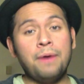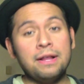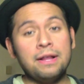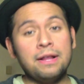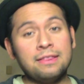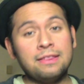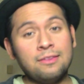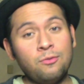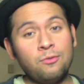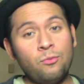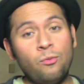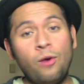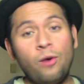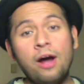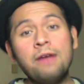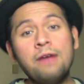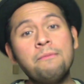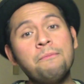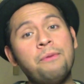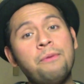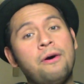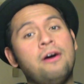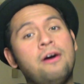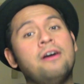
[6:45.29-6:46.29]
But the
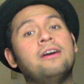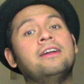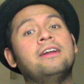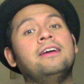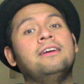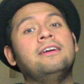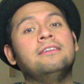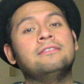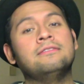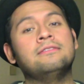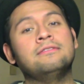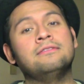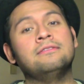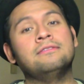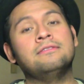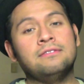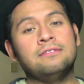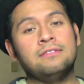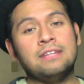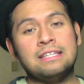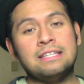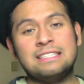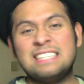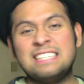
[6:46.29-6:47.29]
one party
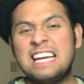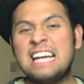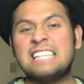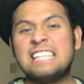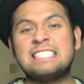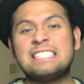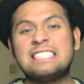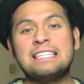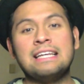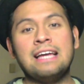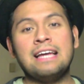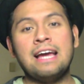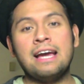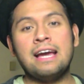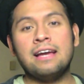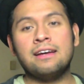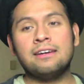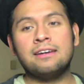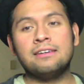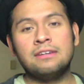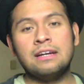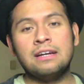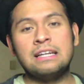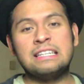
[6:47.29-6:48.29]
that takes the cake